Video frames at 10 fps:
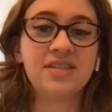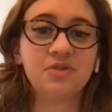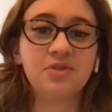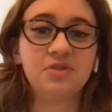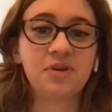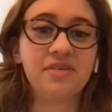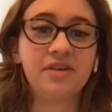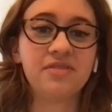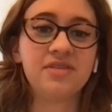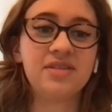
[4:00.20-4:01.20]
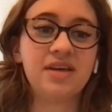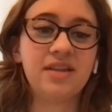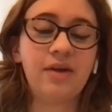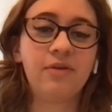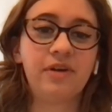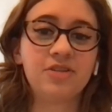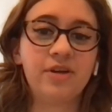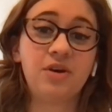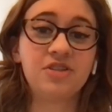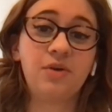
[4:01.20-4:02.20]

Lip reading: It was one of those that they were very much so,